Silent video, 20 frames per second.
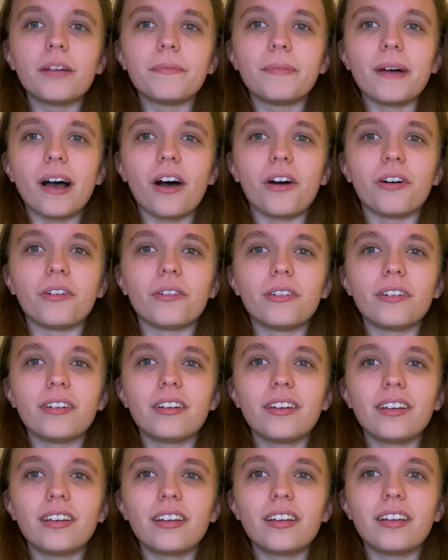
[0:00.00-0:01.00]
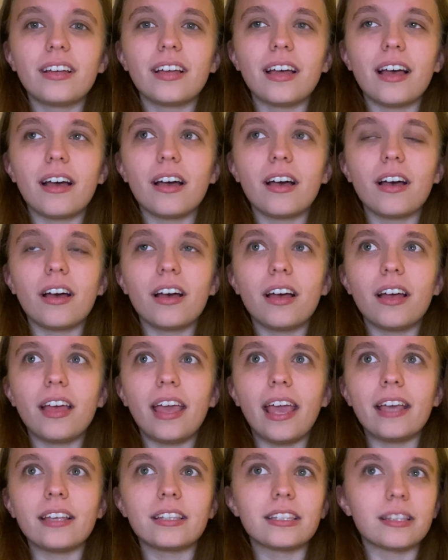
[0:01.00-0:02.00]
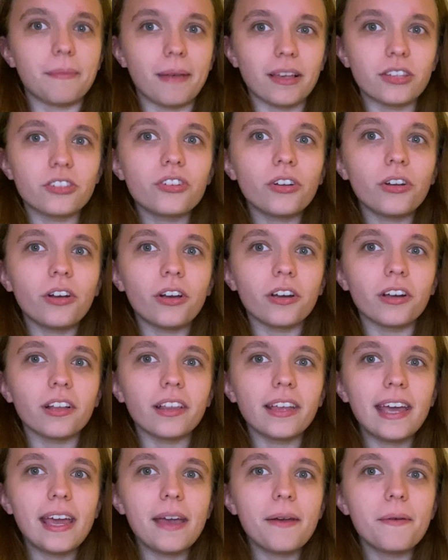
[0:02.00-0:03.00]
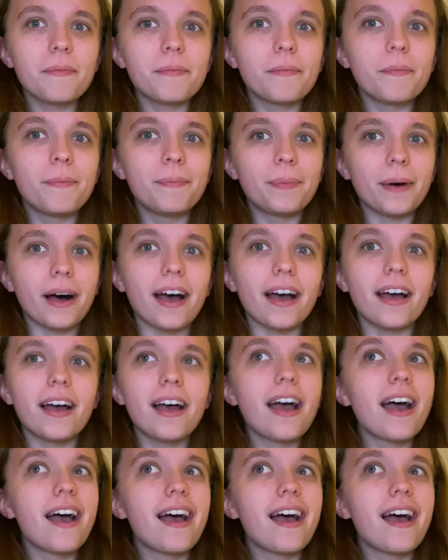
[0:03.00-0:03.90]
about a semester early, but